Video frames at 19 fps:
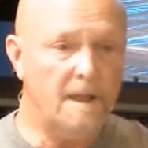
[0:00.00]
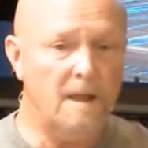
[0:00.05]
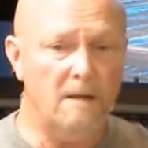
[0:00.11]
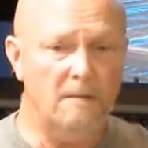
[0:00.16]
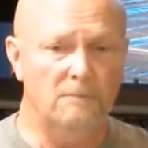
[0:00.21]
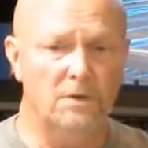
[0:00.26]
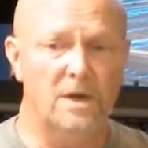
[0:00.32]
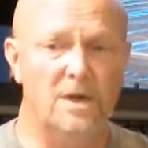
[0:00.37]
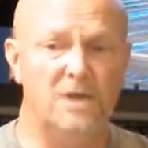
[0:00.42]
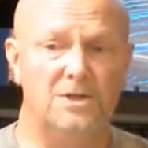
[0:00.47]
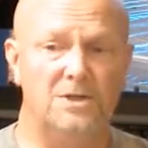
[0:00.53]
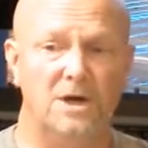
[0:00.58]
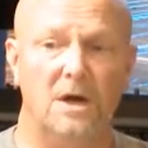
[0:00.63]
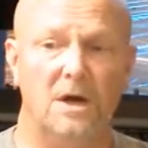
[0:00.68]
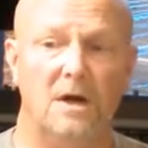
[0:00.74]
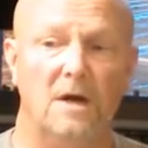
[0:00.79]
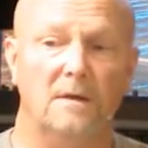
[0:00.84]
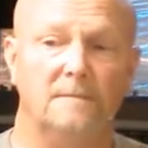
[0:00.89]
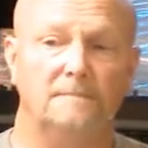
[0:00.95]
Bree's
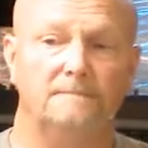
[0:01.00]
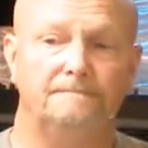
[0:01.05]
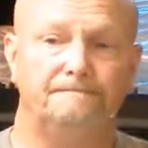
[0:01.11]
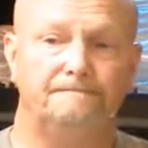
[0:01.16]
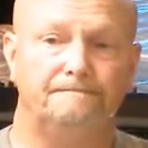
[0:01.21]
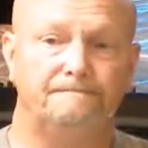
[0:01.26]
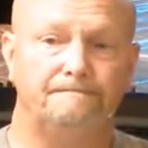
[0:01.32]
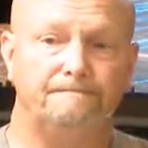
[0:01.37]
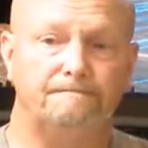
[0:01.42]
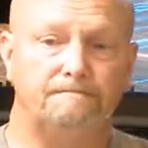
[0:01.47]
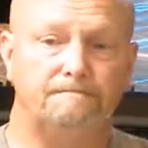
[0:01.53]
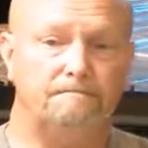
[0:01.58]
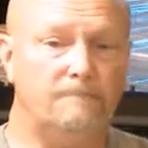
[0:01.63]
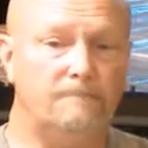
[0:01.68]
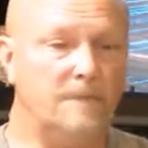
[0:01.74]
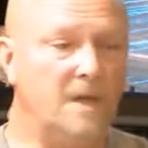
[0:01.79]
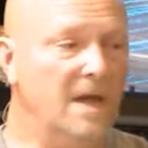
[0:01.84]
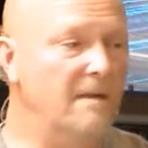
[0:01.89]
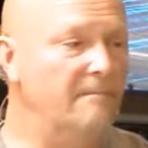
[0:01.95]
young.
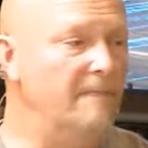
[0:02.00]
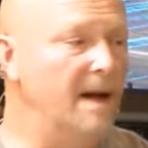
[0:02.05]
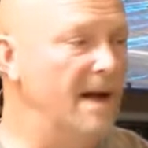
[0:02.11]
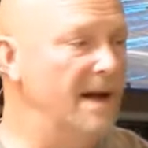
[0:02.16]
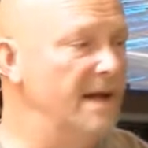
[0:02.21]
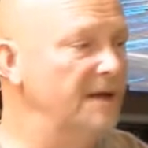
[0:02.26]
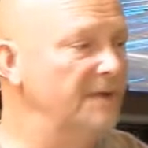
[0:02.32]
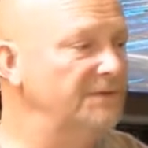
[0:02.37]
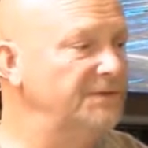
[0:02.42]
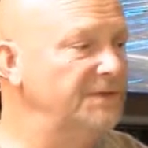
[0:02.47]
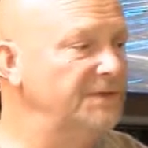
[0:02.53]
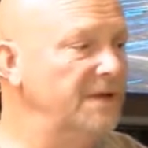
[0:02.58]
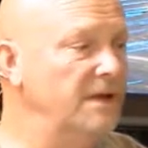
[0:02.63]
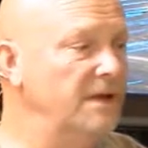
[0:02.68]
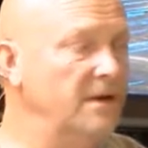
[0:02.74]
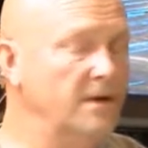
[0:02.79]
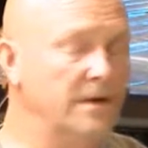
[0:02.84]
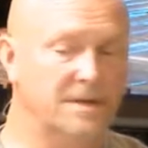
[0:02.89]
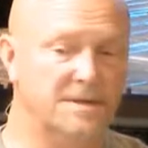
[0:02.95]
Everybody else in
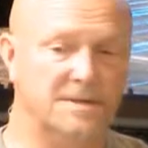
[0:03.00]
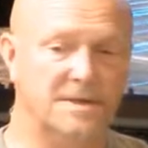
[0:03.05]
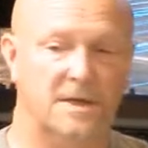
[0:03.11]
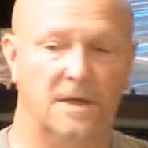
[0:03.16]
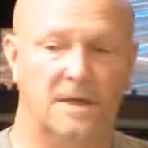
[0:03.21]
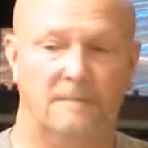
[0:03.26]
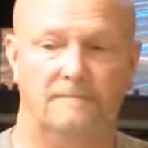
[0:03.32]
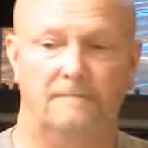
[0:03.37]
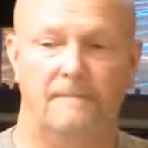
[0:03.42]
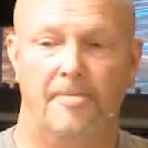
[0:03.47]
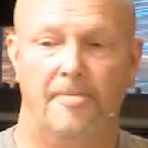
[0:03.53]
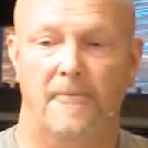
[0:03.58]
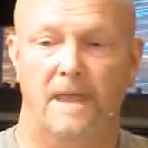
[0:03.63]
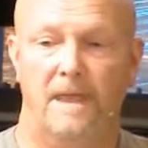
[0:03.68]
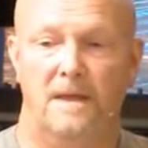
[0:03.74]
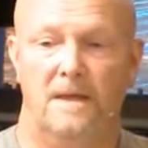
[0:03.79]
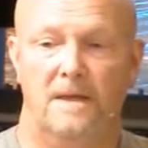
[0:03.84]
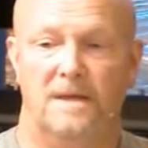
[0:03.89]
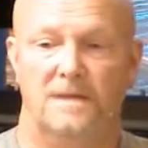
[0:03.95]
here is, uh,
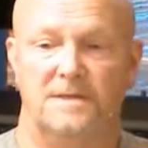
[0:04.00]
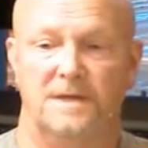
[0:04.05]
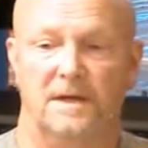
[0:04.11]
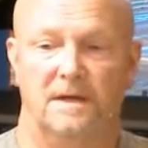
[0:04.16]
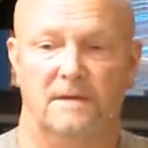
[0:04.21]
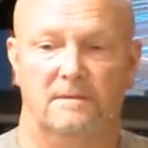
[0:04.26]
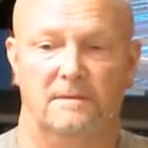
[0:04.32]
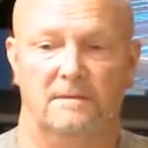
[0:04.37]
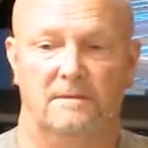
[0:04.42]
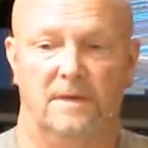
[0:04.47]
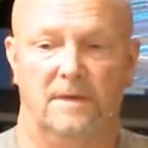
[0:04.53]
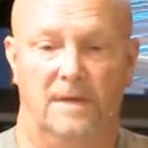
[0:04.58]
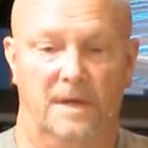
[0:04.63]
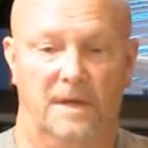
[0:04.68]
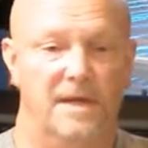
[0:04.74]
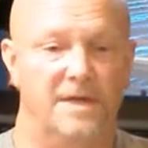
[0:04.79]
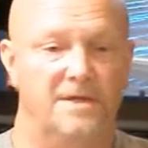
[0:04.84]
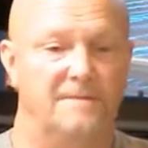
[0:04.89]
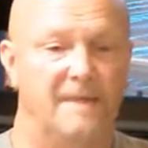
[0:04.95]
is at, at
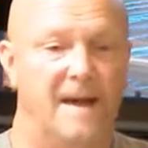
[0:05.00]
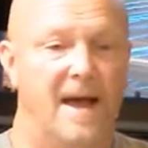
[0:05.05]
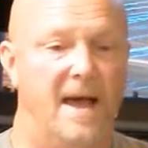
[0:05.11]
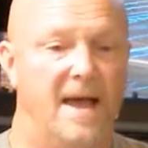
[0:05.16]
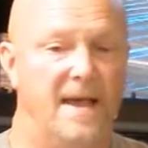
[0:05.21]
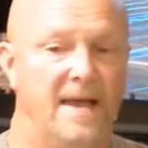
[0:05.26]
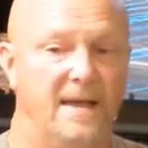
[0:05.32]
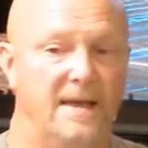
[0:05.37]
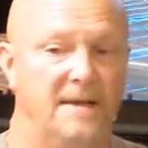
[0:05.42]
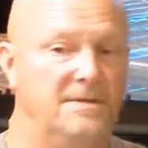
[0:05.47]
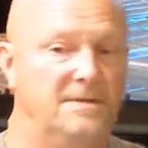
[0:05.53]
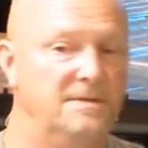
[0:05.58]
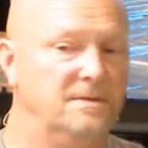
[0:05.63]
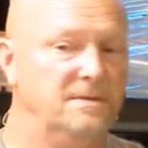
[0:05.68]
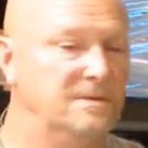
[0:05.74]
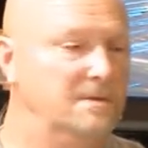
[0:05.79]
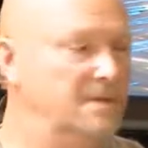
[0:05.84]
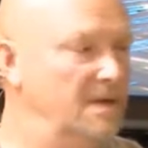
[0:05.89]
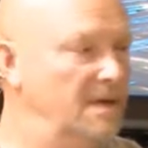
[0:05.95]
least my age,
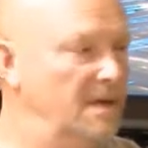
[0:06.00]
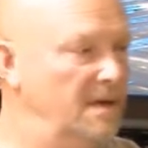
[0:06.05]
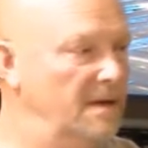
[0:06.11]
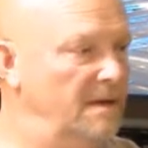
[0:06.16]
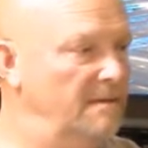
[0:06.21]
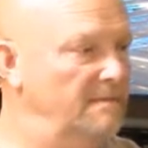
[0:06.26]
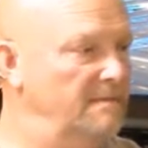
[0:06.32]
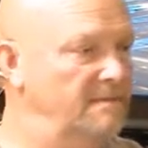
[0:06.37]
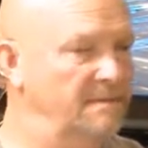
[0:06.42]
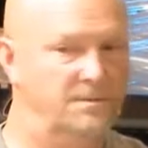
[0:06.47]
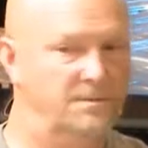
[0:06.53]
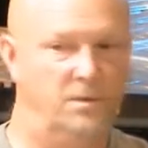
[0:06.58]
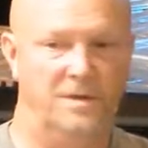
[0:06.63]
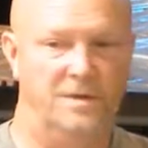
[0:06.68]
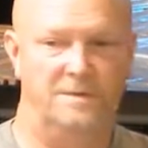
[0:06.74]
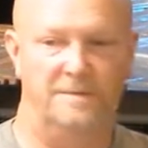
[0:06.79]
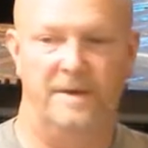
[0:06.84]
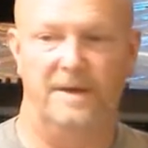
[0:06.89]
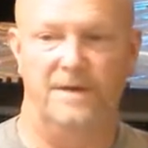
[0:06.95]
uh,
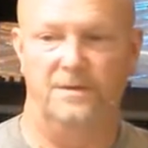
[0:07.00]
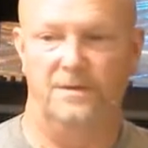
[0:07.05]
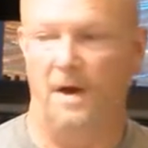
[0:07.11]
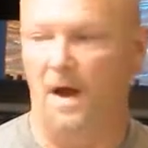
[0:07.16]
which means we